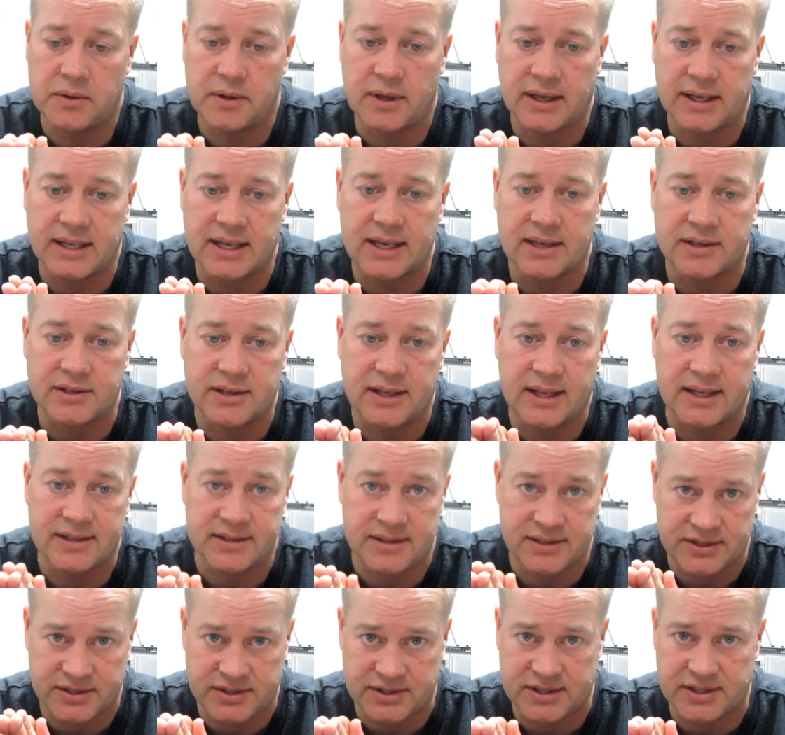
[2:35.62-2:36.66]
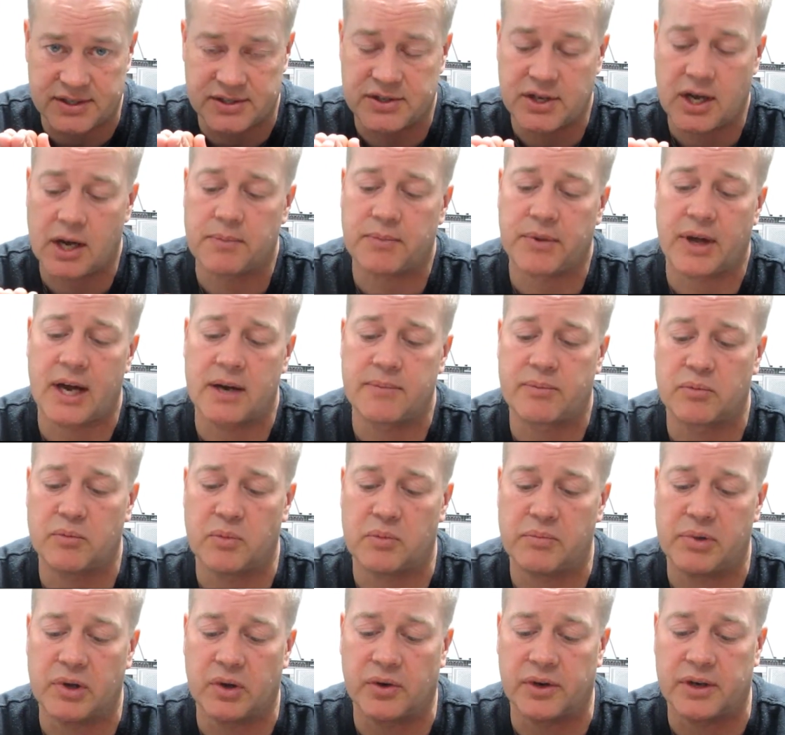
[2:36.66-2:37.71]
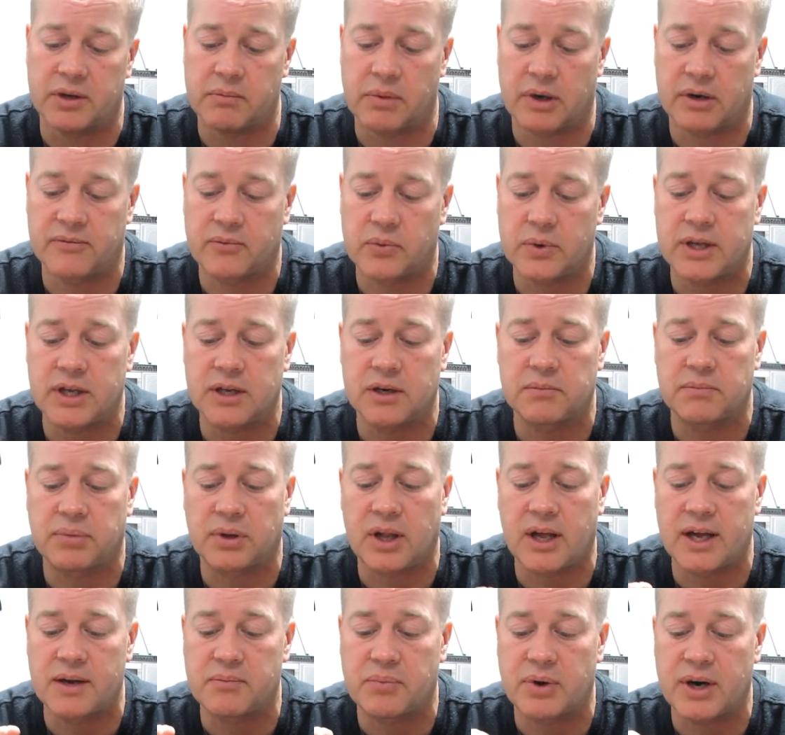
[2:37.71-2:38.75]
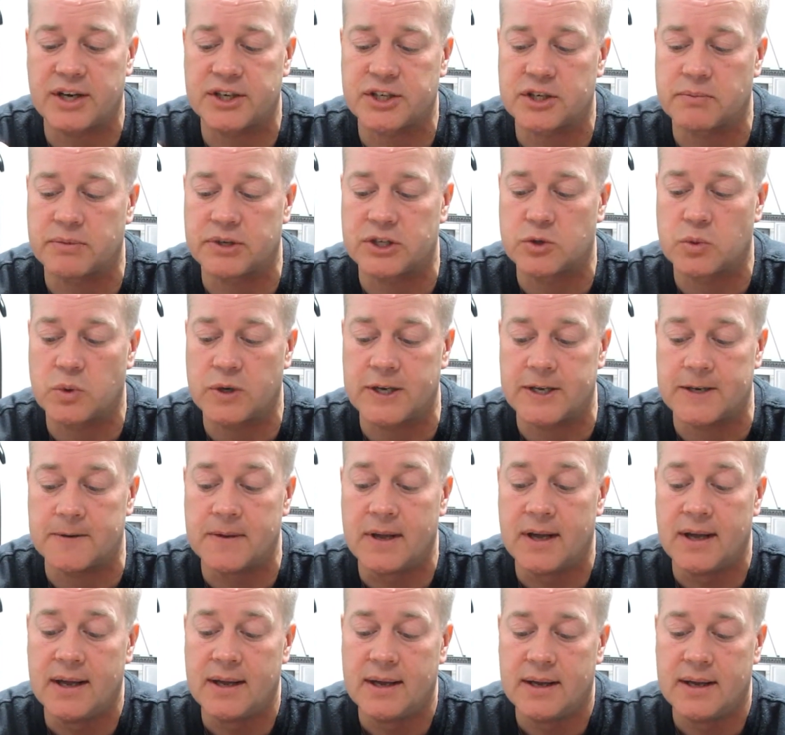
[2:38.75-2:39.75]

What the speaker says: again, this is to stop the hypermobility, but if we can apply pressure between,